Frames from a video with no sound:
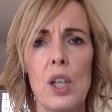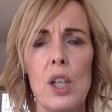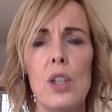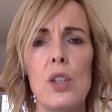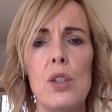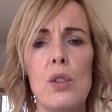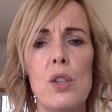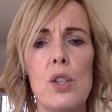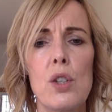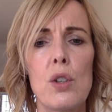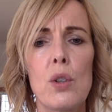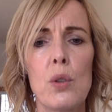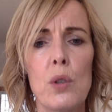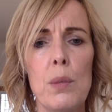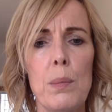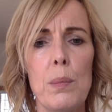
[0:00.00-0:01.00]
use your
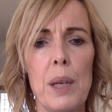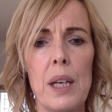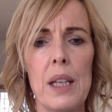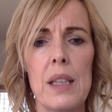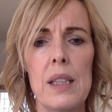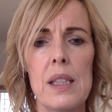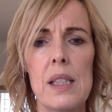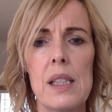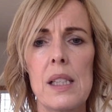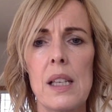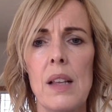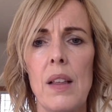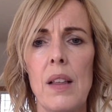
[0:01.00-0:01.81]
own pens,